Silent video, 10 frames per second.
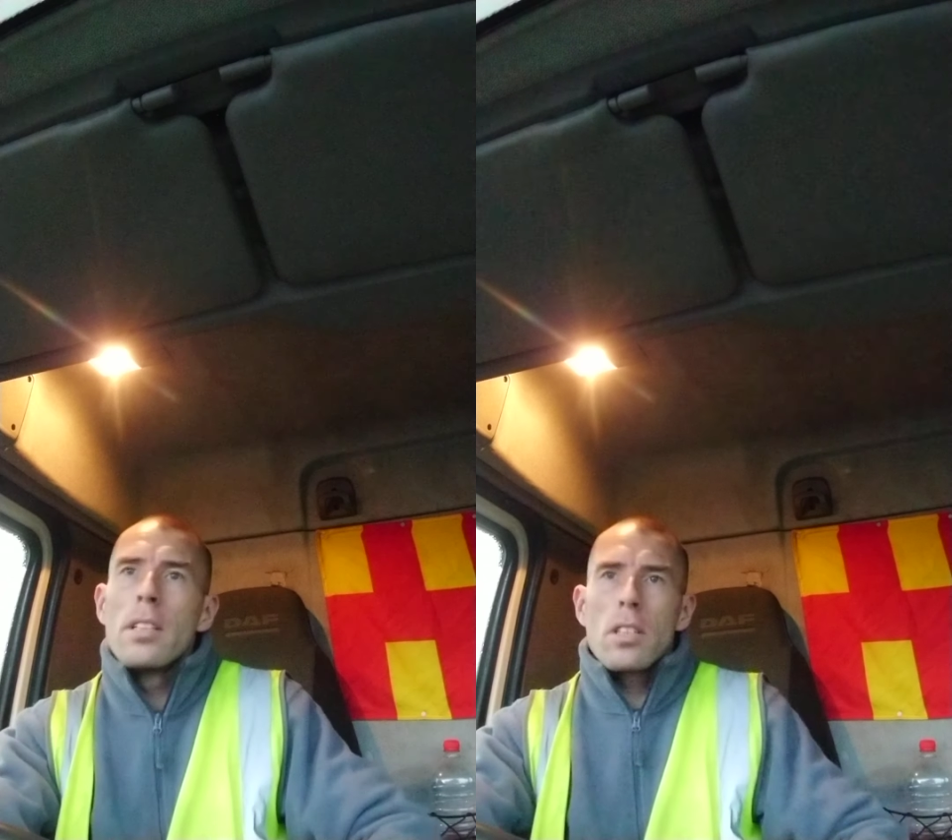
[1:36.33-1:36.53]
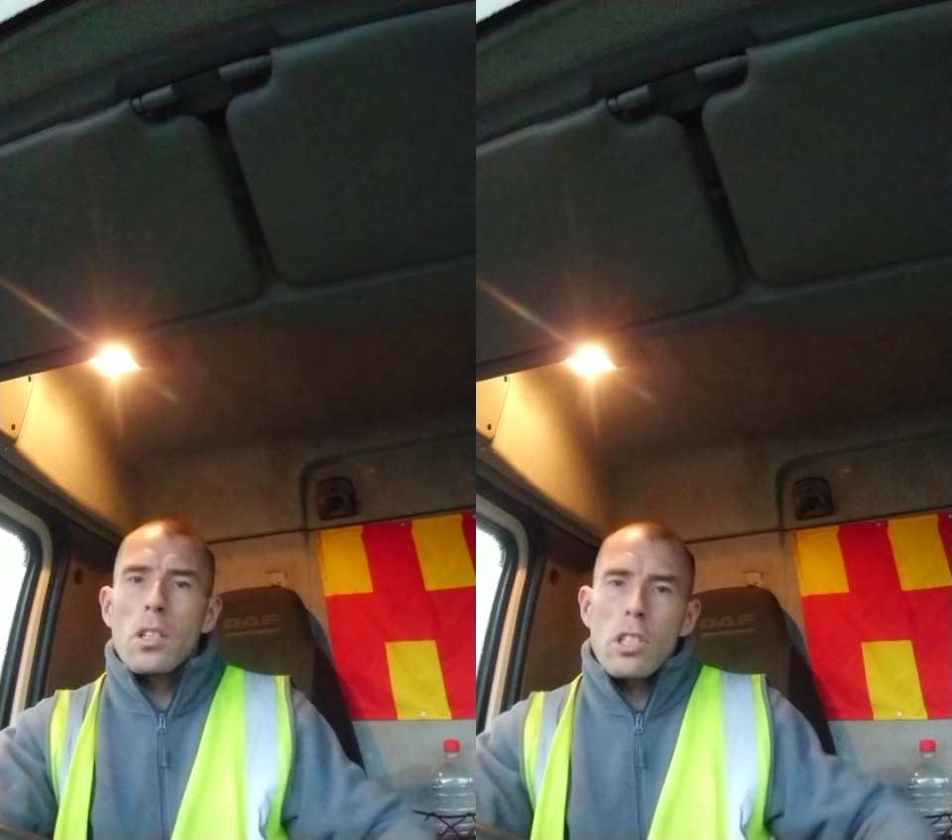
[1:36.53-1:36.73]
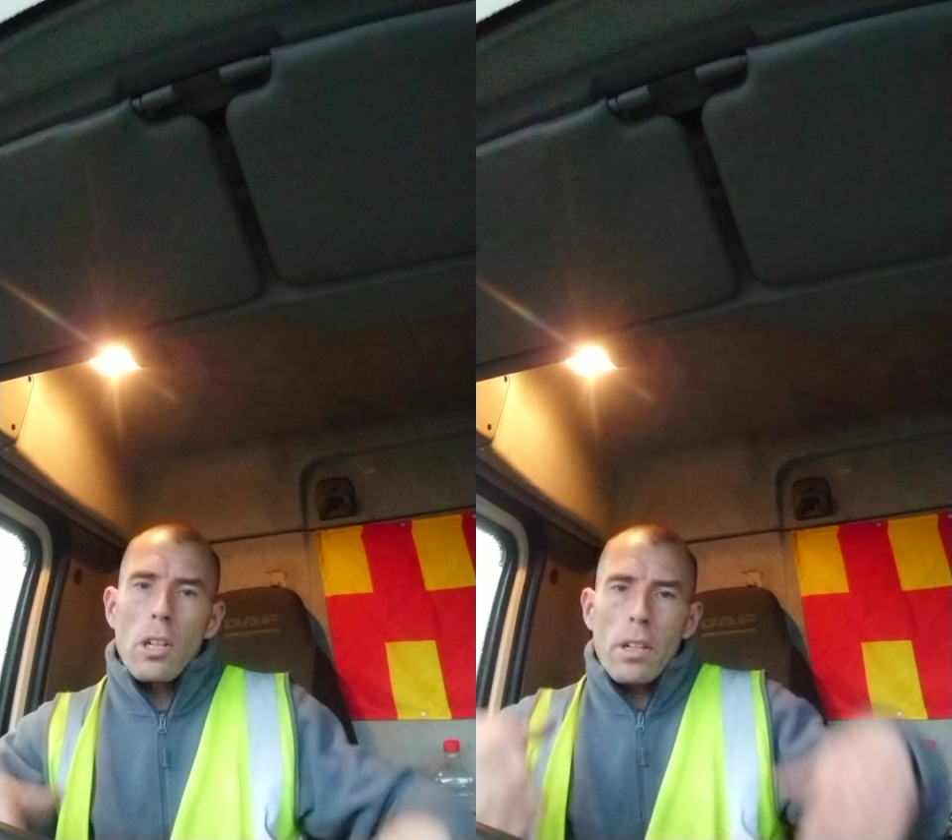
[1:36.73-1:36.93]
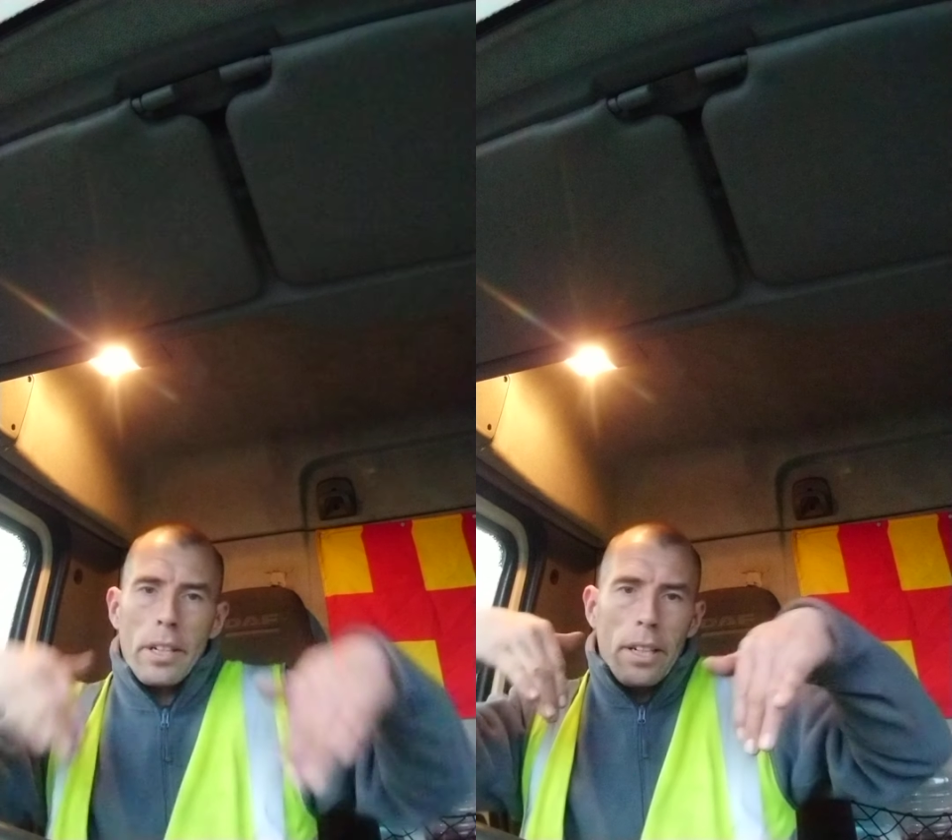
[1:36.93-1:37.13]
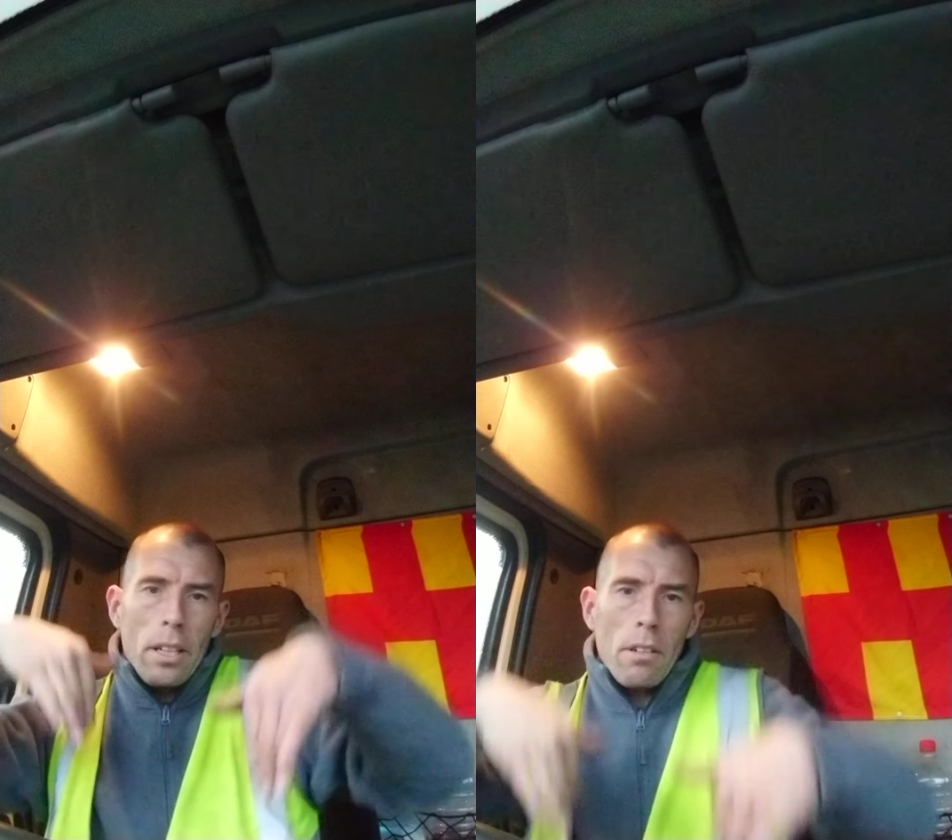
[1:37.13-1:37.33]
to slot
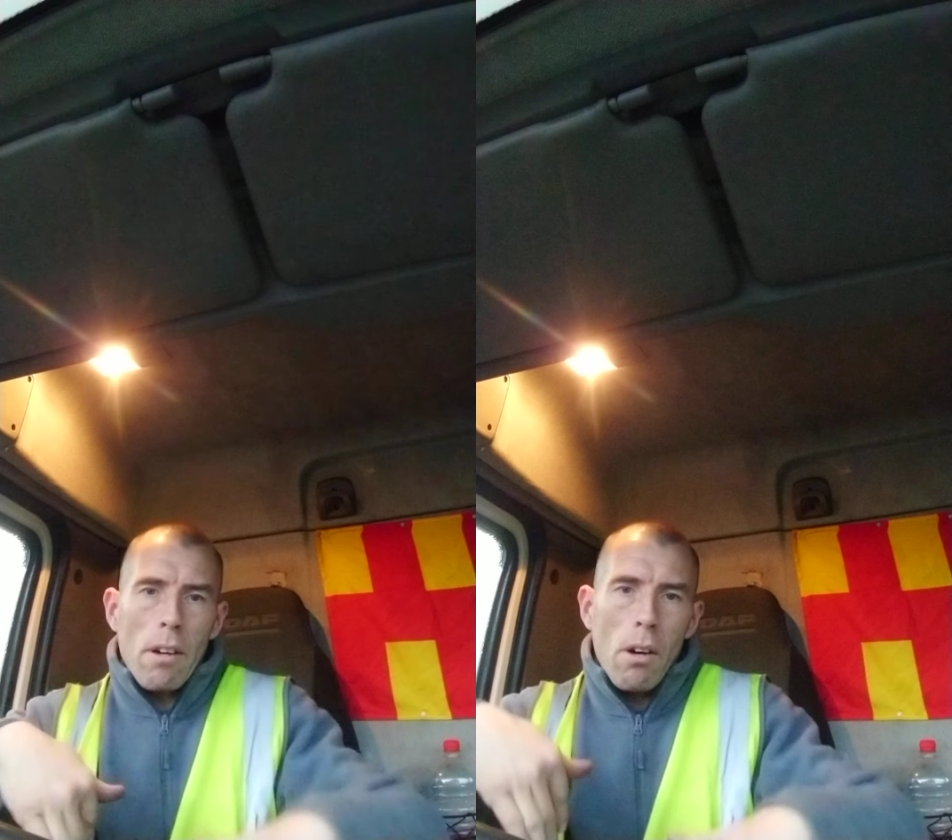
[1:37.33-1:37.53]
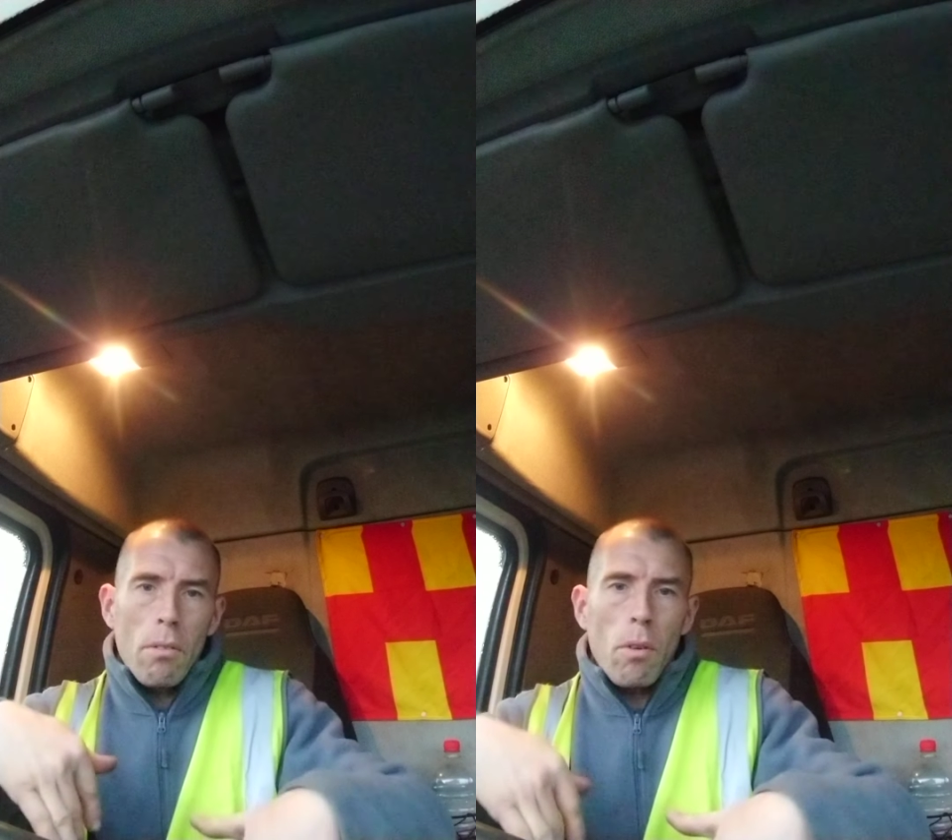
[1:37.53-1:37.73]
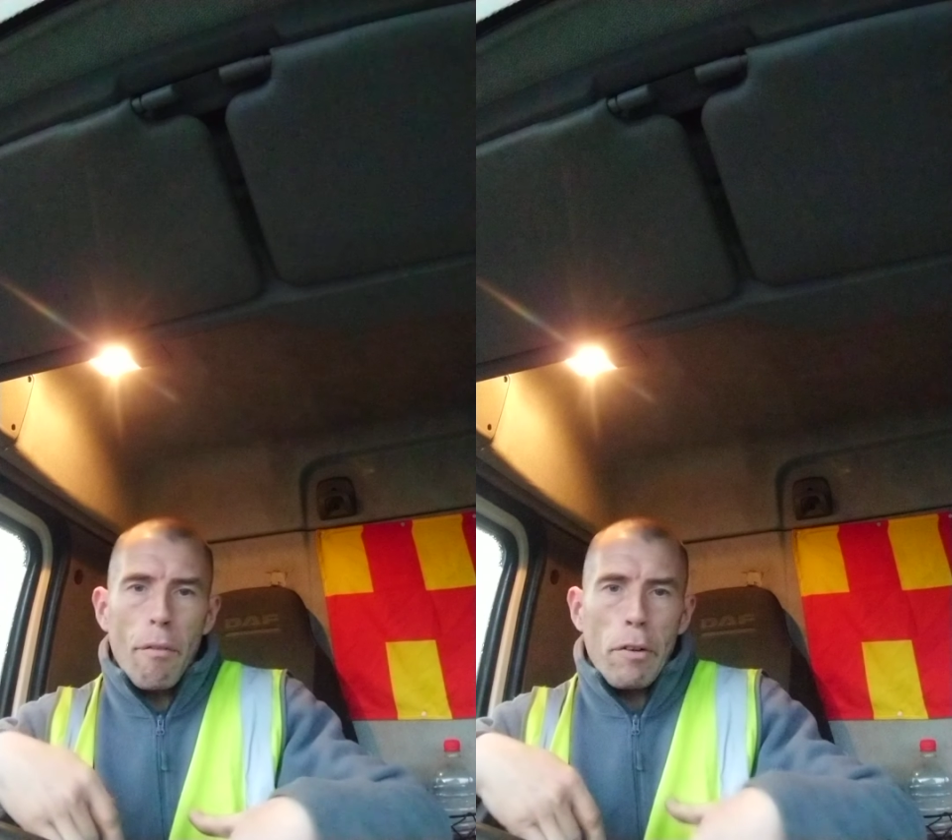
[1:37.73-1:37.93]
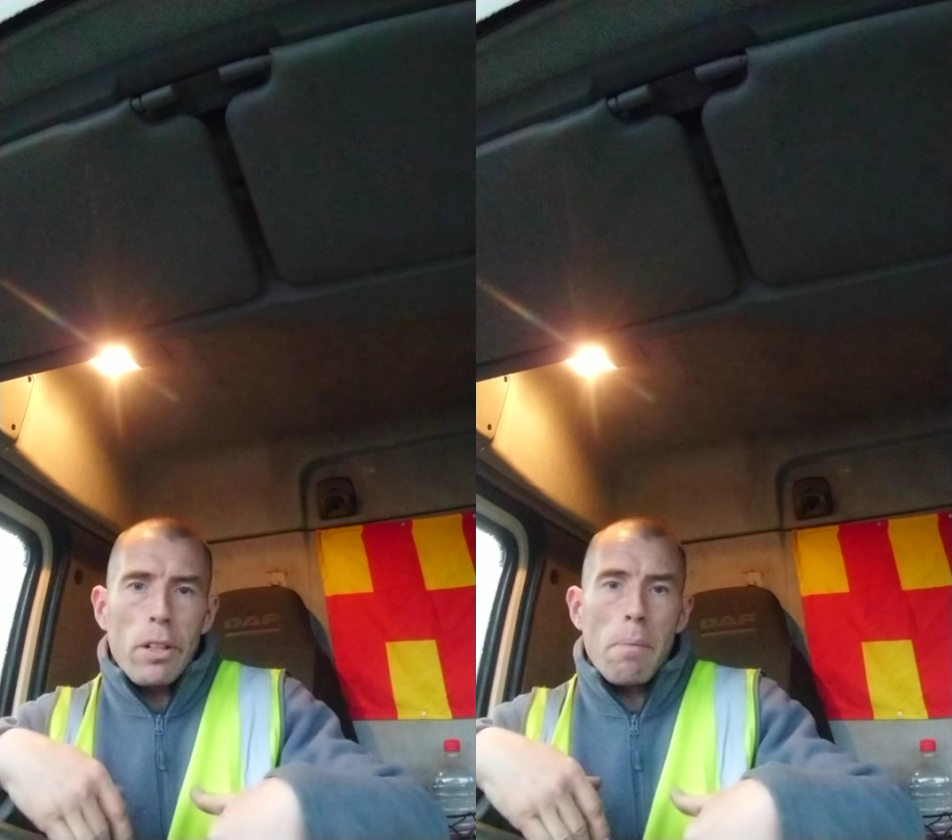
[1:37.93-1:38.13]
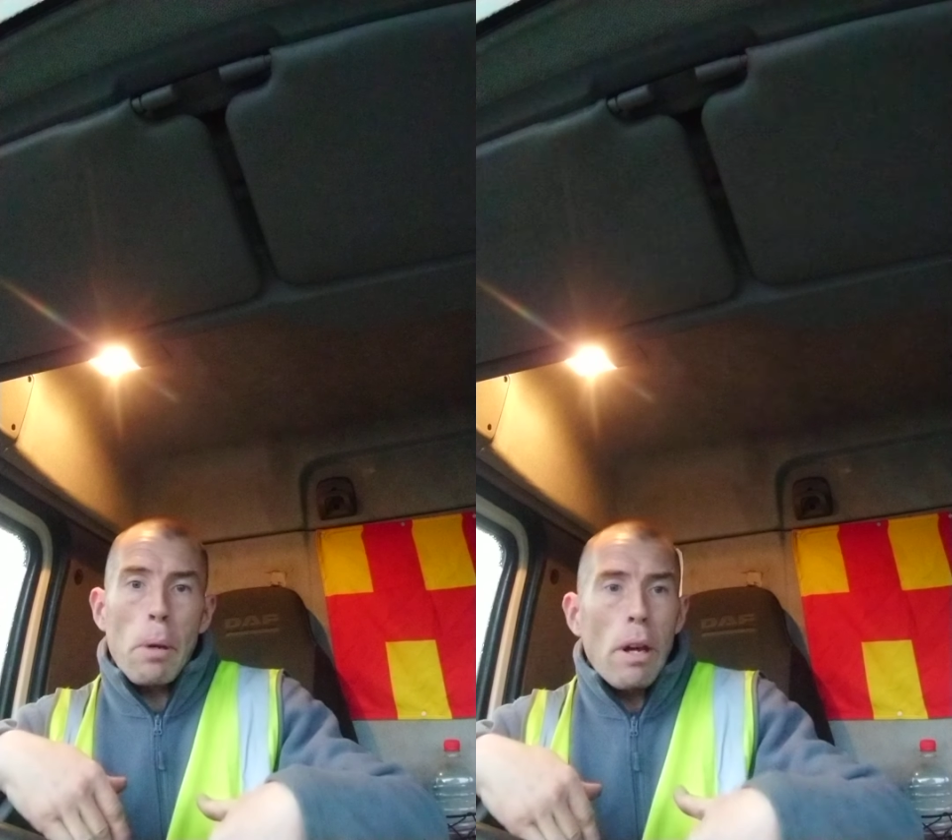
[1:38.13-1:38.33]
it into the ground, were
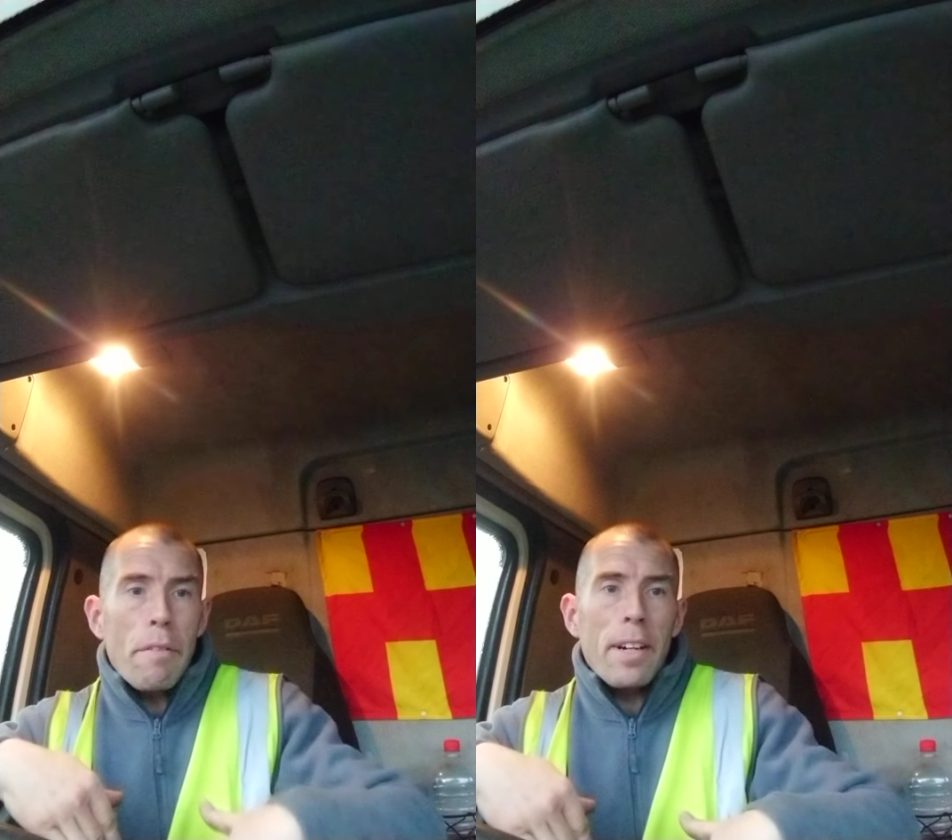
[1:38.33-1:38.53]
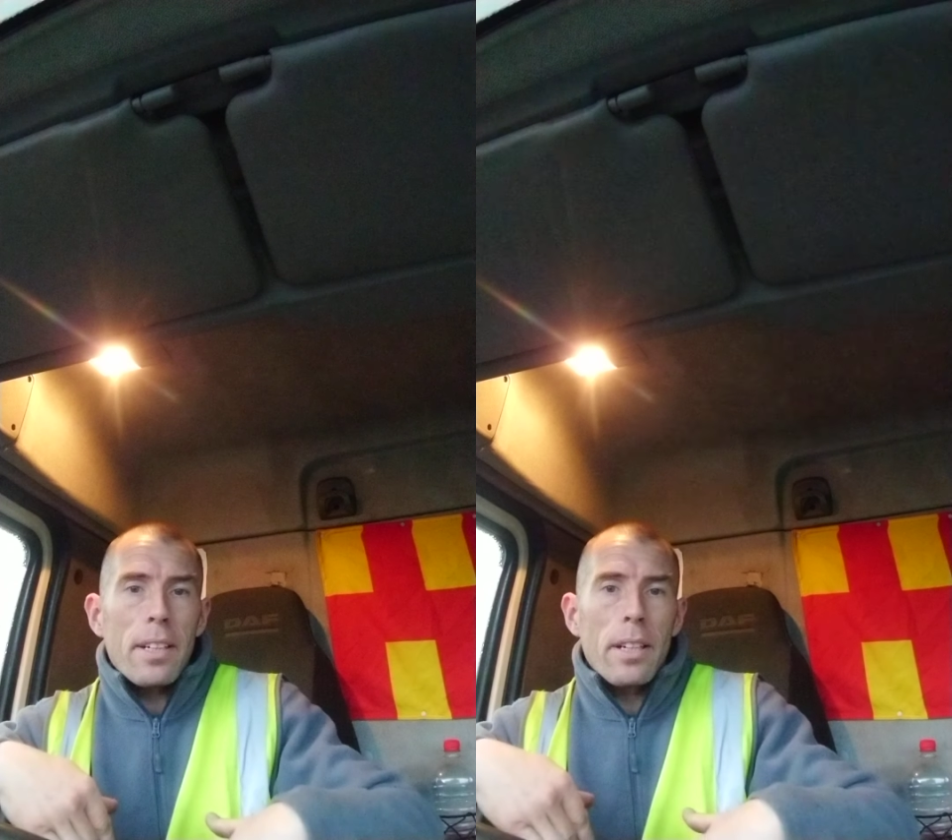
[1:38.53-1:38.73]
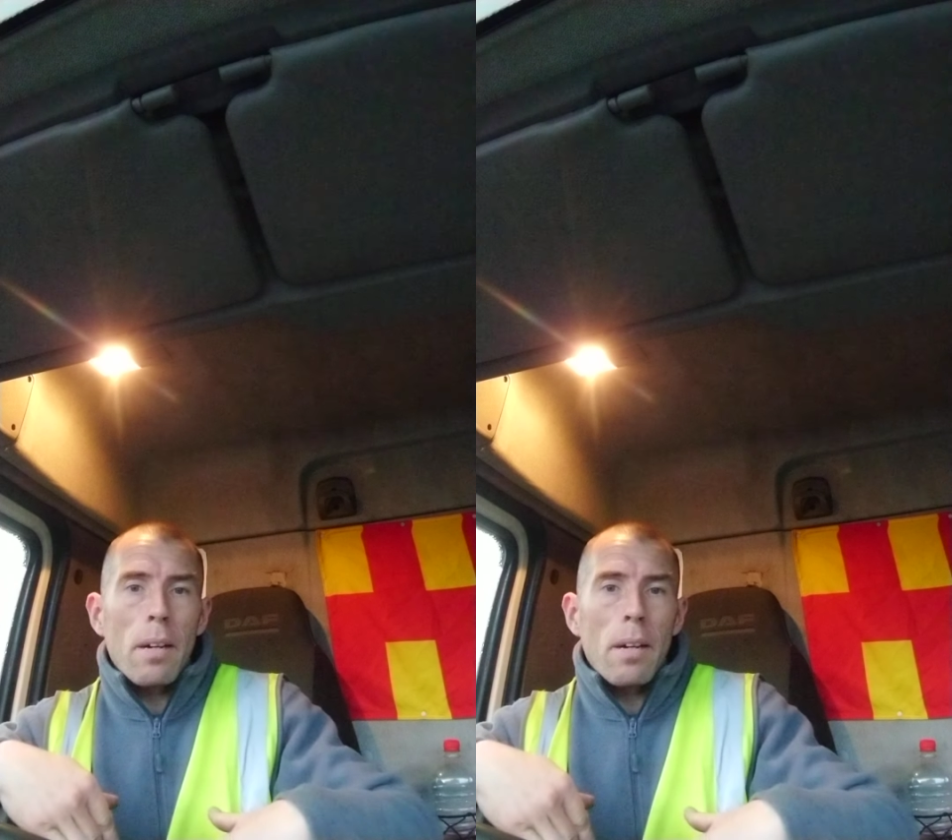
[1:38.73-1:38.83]
fucking perfect.